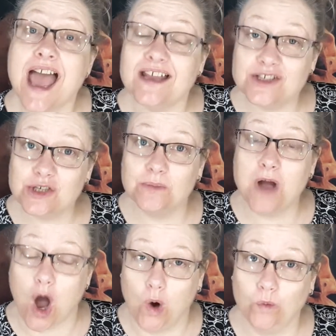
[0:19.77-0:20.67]
and
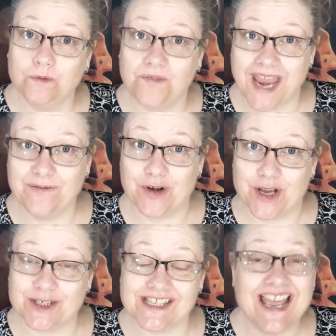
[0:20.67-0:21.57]
some old
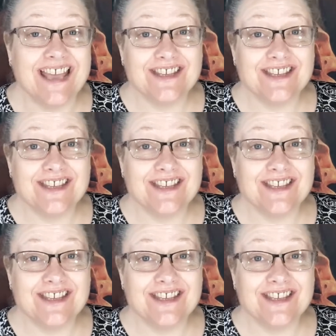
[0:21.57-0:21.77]
favourites.